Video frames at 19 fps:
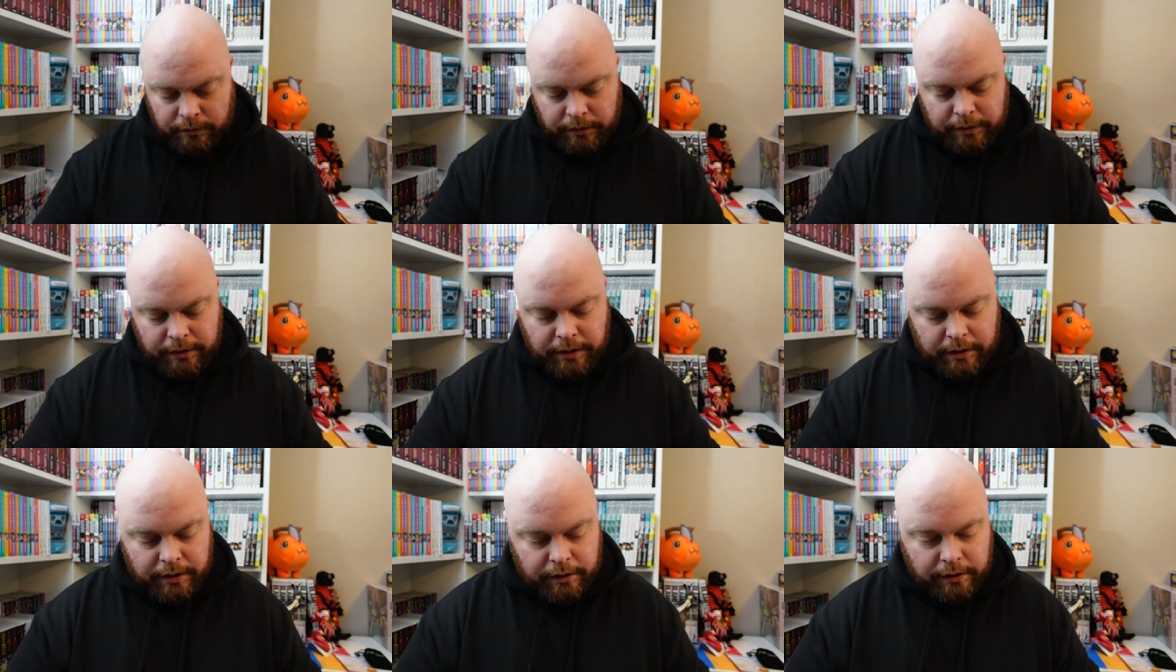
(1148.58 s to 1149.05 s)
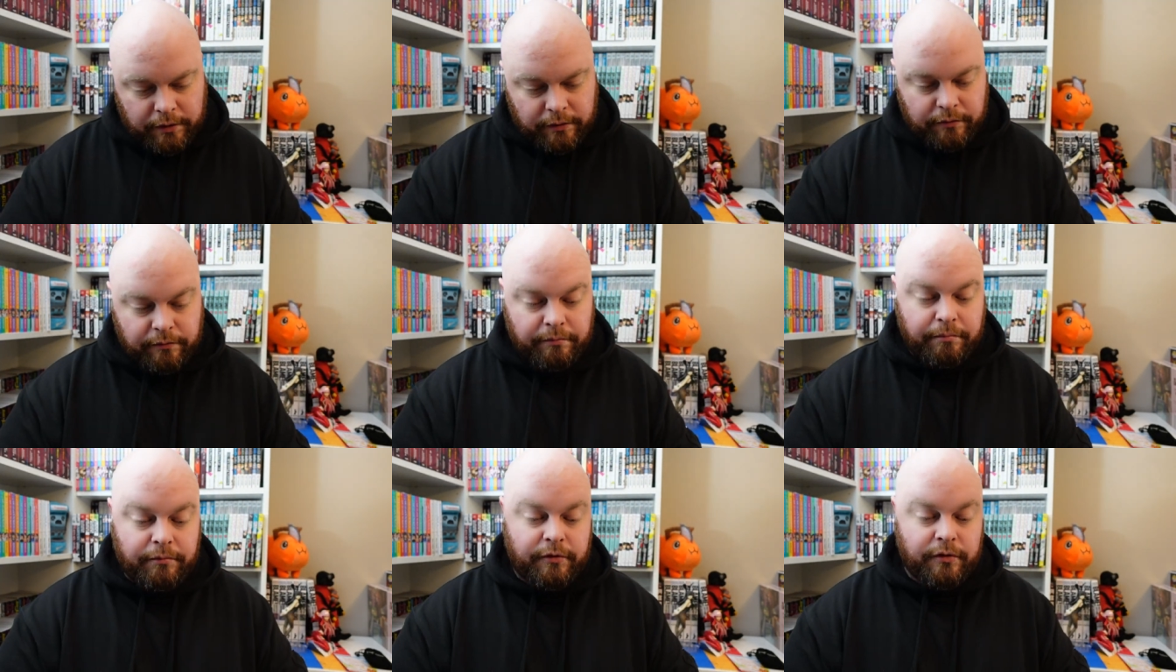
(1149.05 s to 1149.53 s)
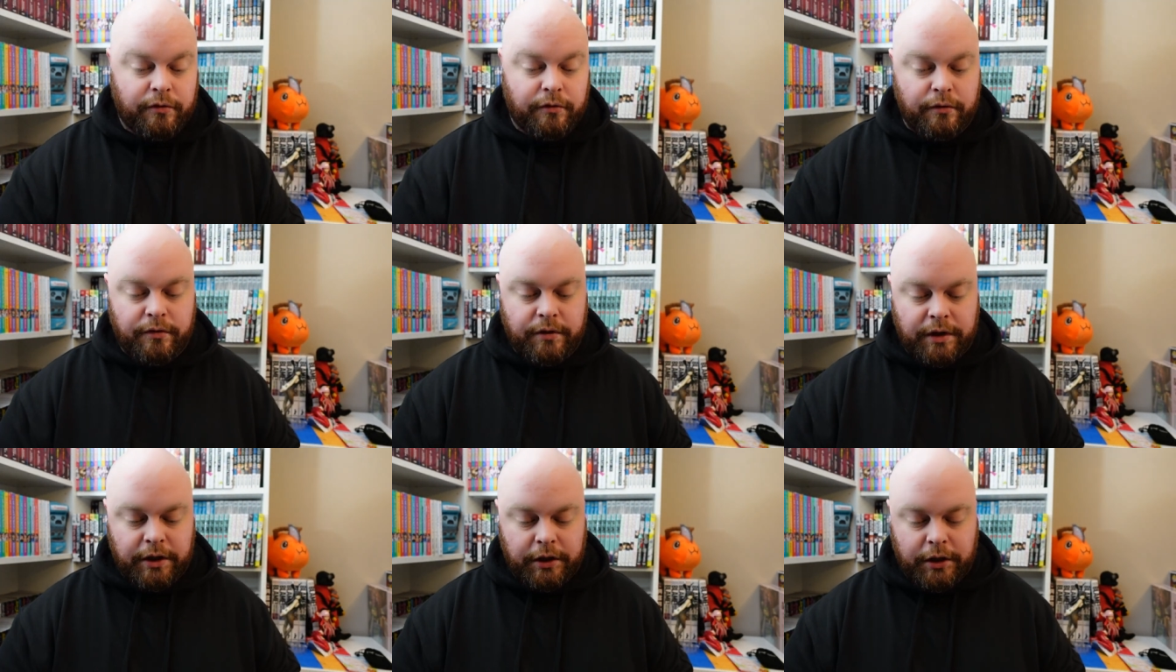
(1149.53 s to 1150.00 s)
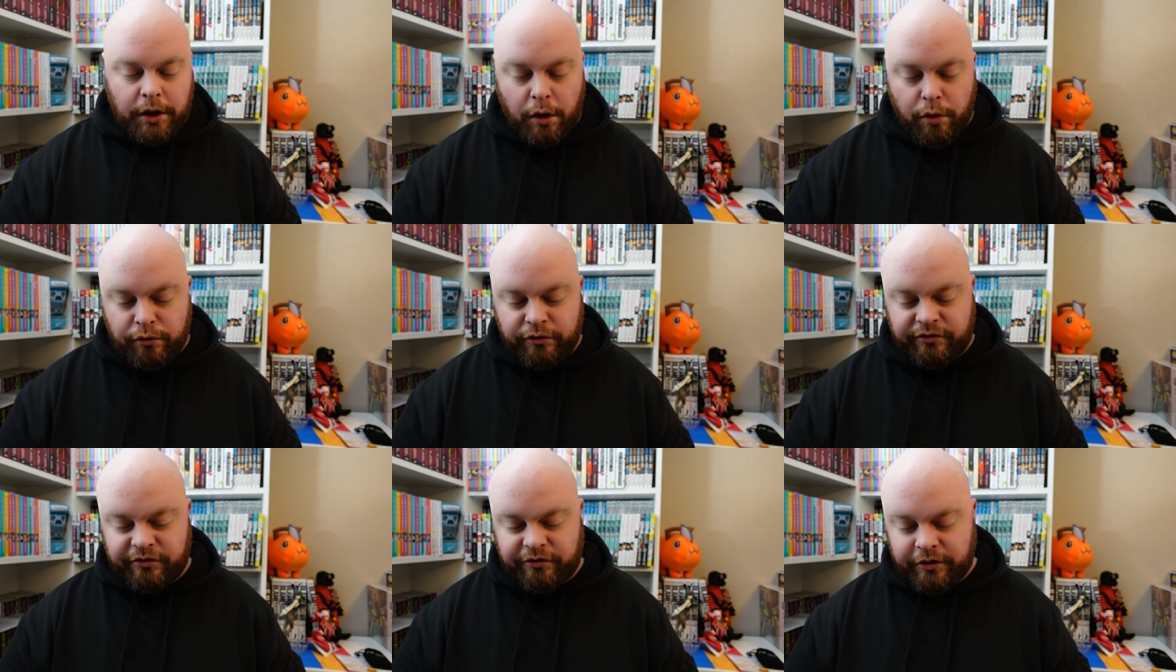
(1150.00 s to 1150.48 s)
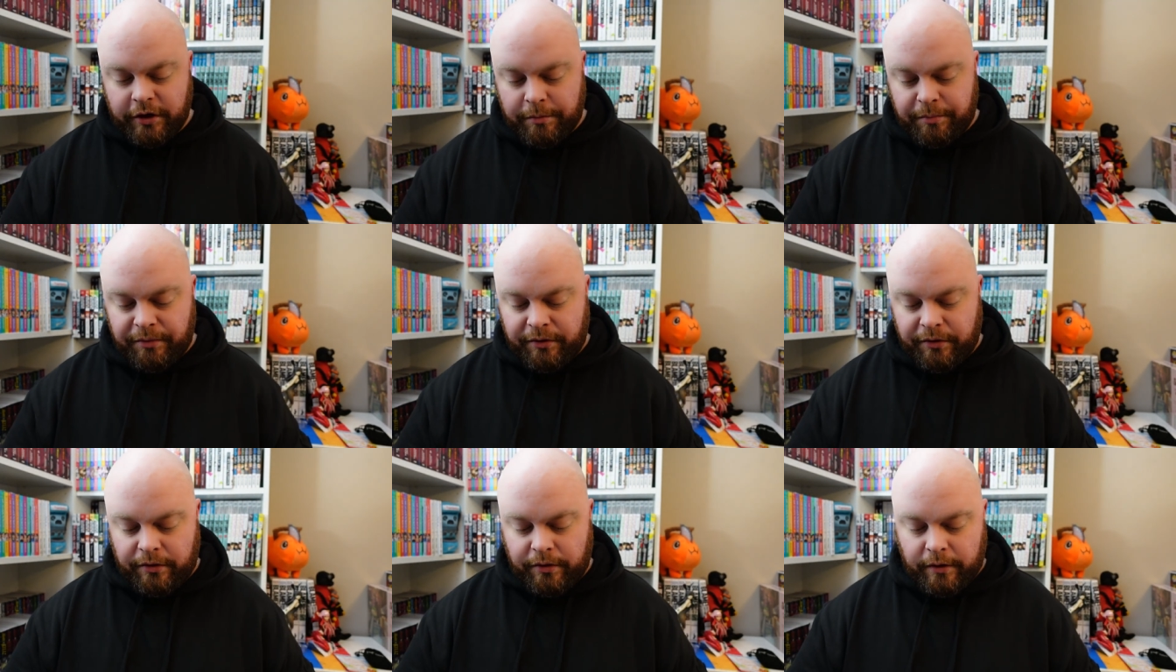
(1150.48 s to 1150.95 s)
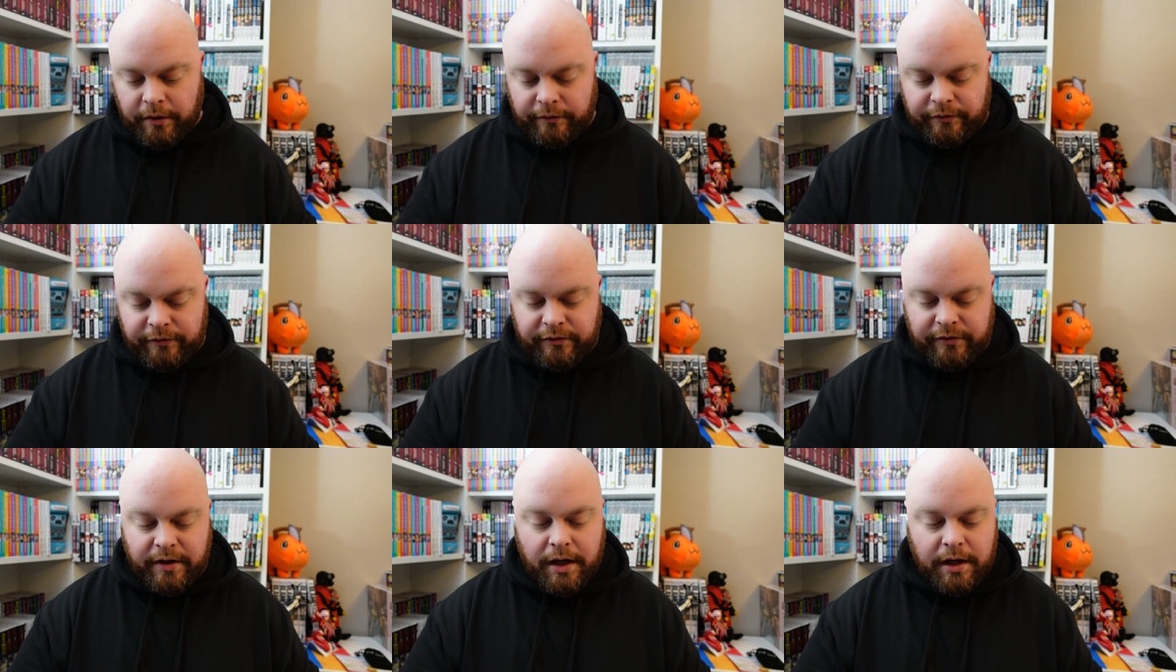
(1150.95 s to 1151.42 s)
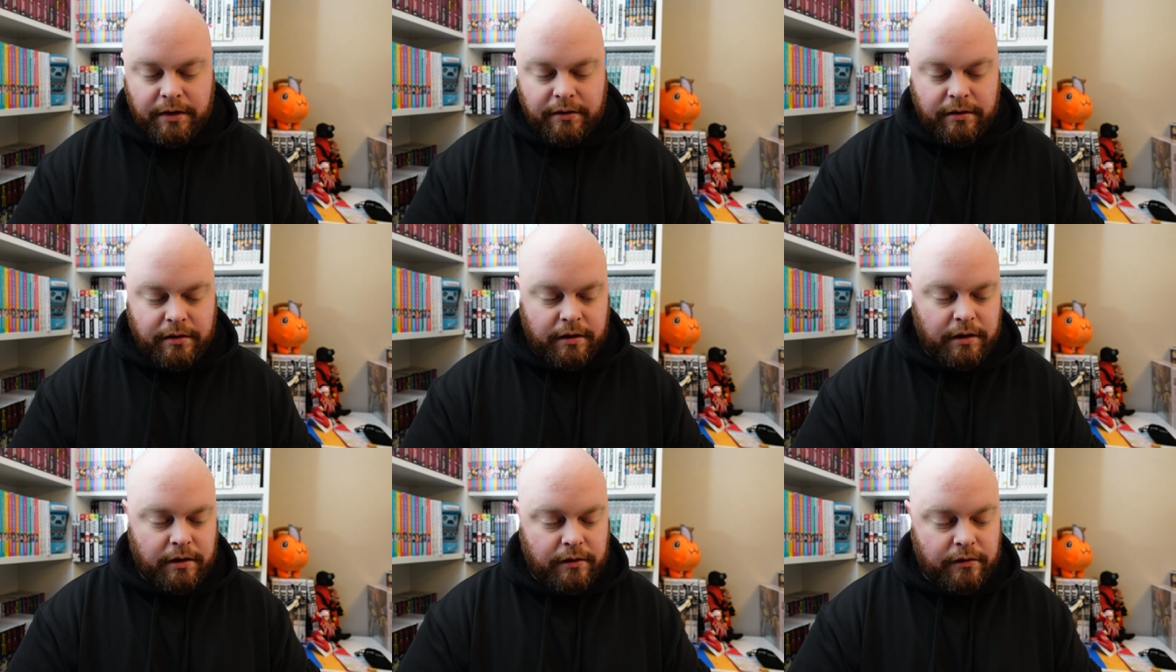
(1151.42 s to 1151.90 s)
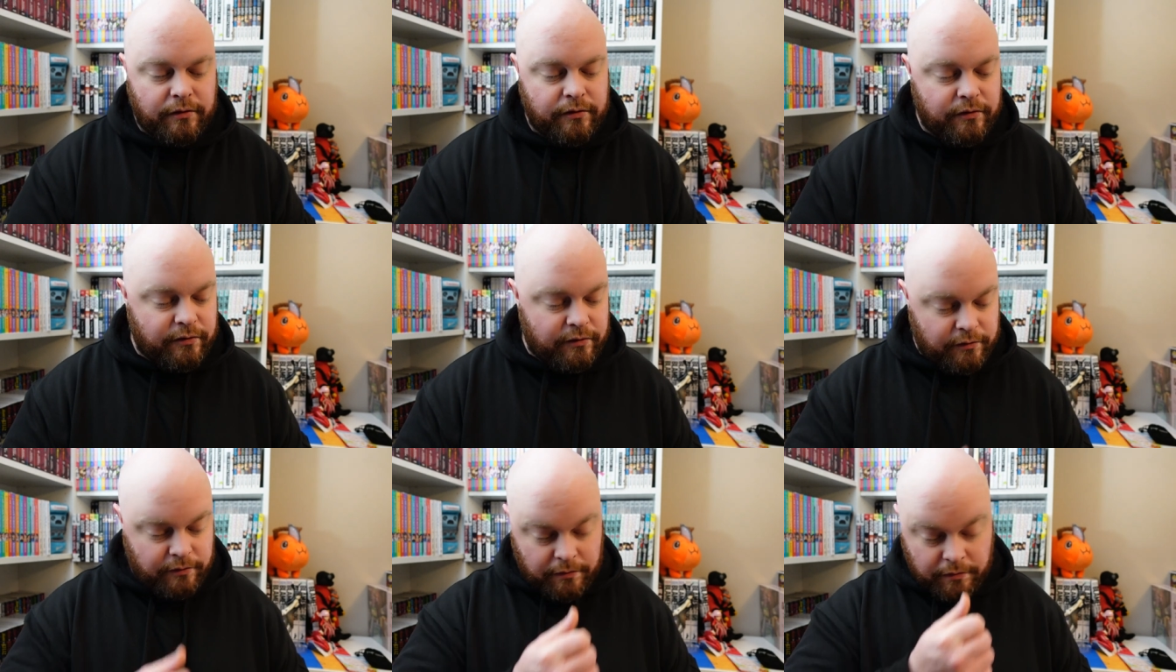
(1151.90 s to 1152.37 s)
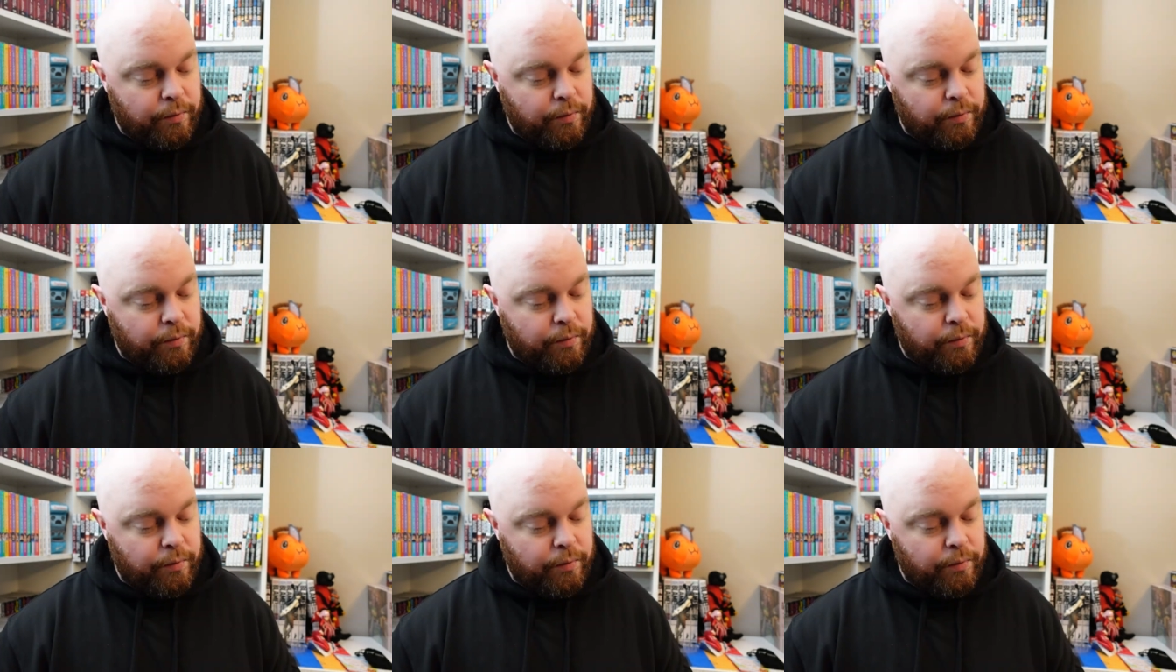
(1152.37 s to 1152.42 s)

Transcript: right, getting into the ghost ship of side of things,